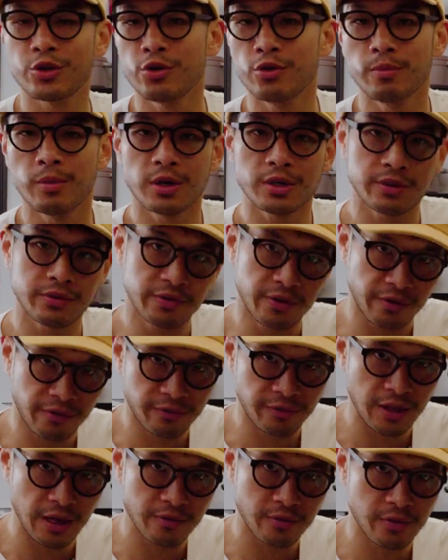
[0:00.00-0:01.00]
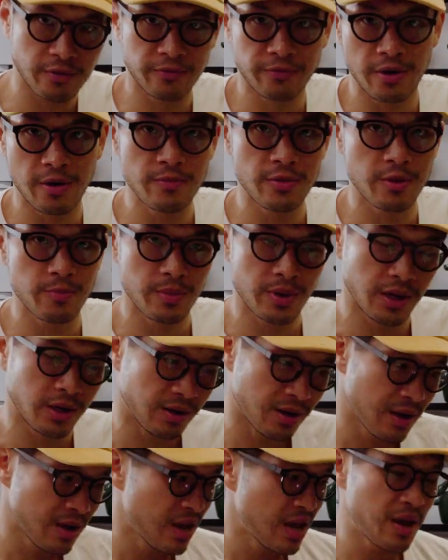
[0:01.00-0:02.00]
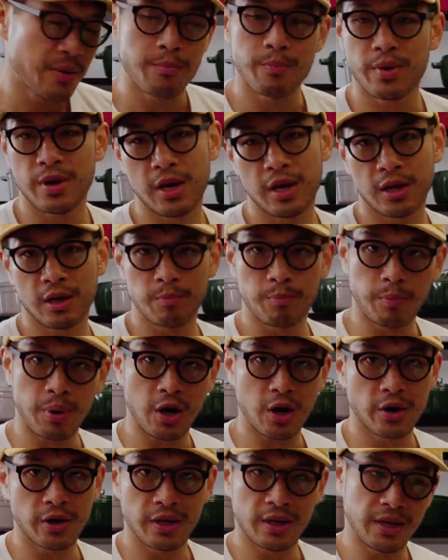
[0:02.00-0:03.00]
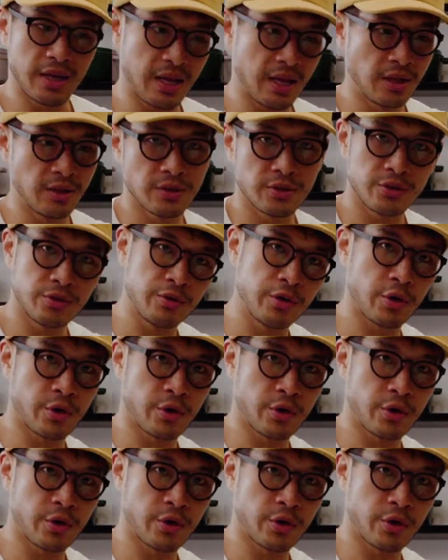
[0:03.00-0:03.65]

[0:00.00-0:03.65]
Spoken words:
too much of the flavor from the meat being imparted into